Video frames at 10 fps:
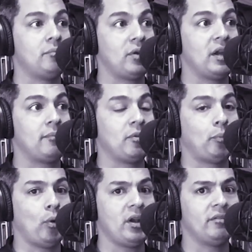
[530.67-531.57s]
to bring up the
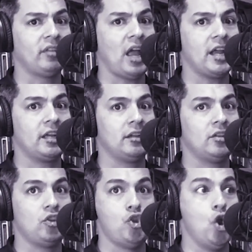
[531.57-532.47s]
point of like,
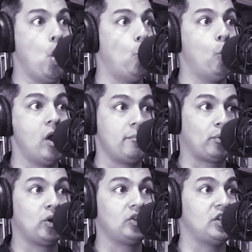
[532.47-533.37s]
no one
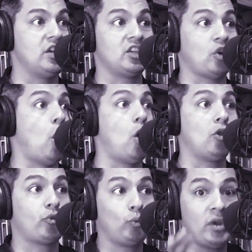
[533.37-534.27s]
person does
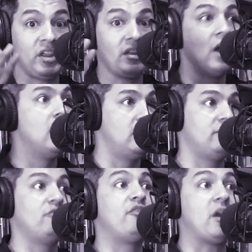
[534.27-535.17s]
all 3
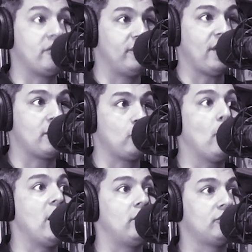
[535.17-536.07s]
very, very
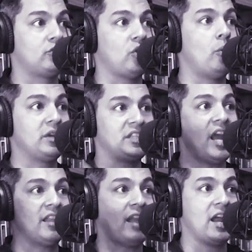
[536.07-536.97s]
well. There's always
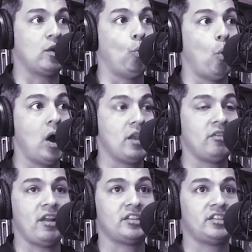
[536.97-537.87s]
that like one
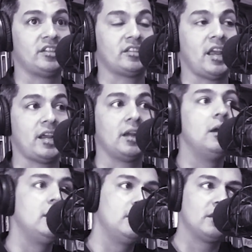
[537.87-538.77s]
that's just like
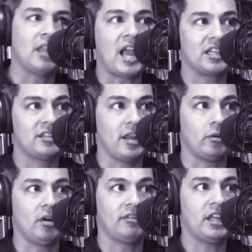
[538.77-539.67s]
lacks
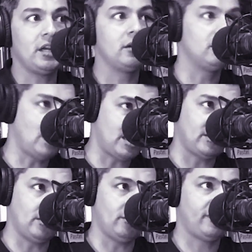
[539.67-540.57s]
thereof here, lack
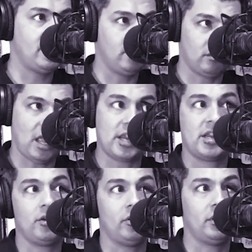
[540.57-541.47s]
thereof here, lack
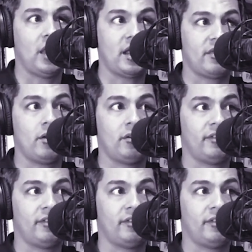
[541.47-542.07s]
thereof